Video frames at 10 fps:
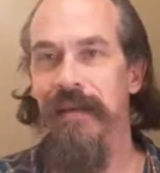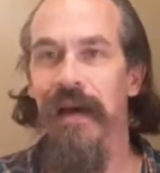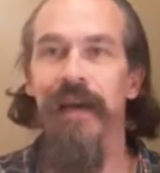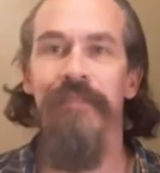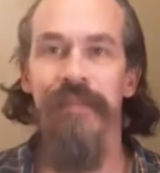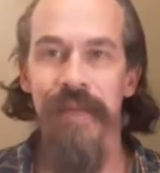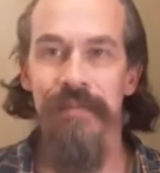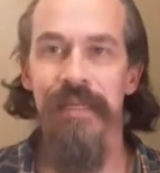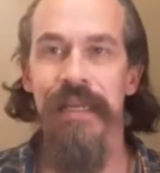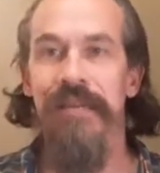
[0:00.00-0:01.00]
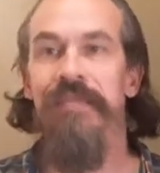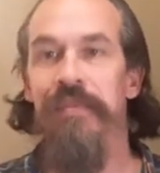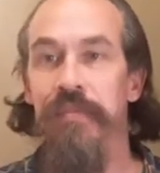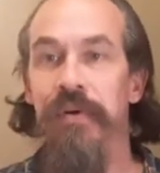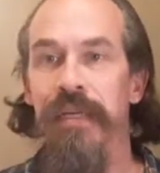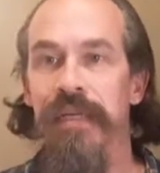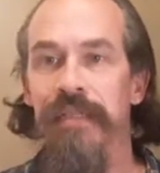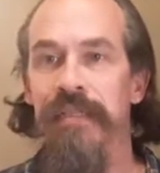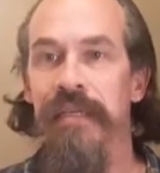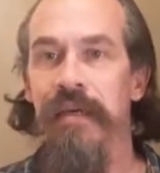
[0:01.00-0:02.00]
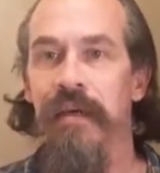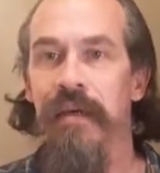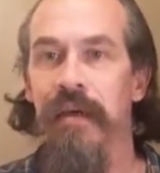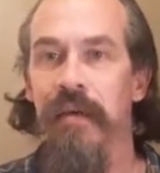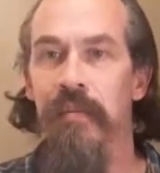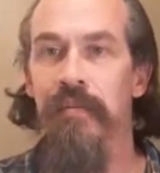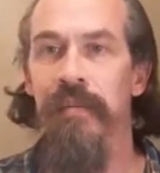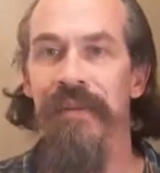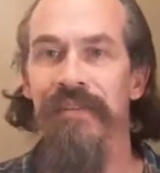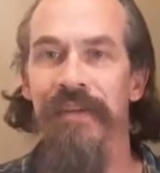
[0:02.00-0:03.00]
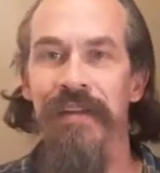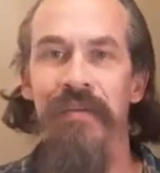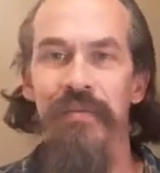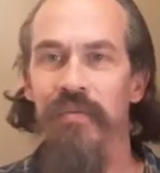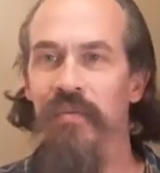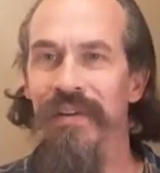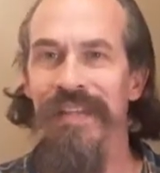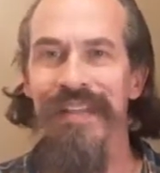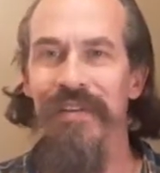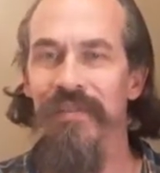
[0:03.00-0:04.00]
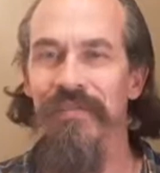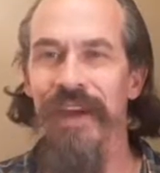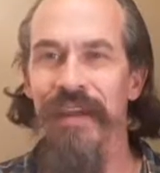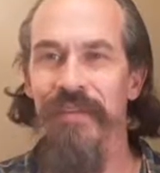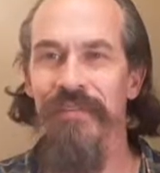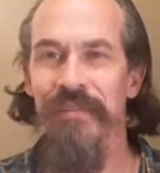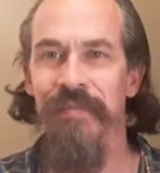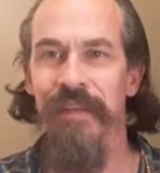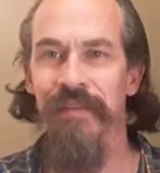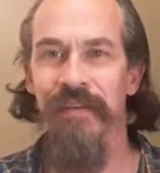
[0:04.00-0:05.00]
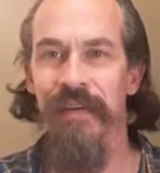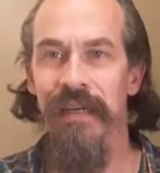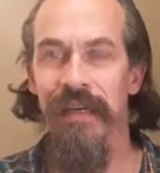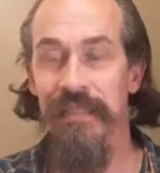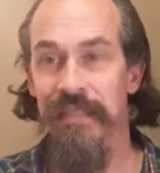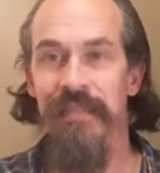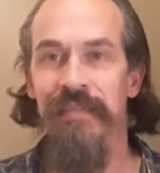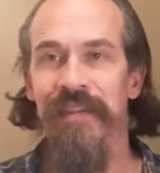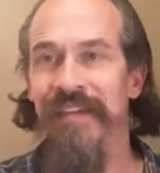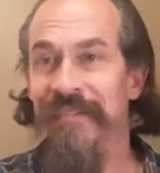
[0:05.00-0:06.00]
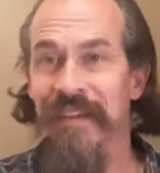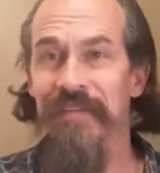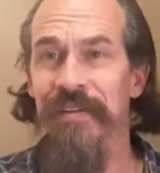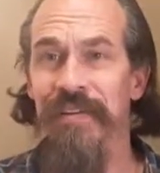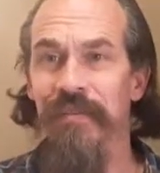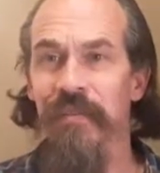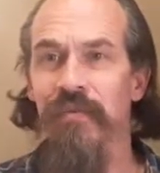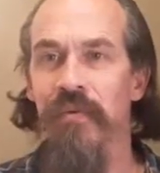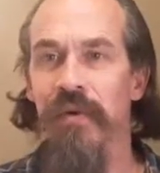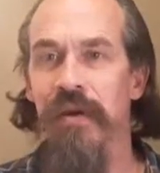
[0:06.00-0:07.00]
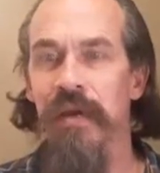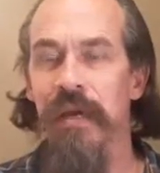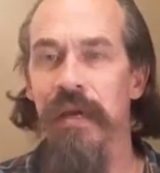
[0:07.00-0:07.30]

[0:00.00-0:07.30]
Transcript: oftentimes that answer is pretty easy, but if I don't really know the value of something, if I see something I've never seen before,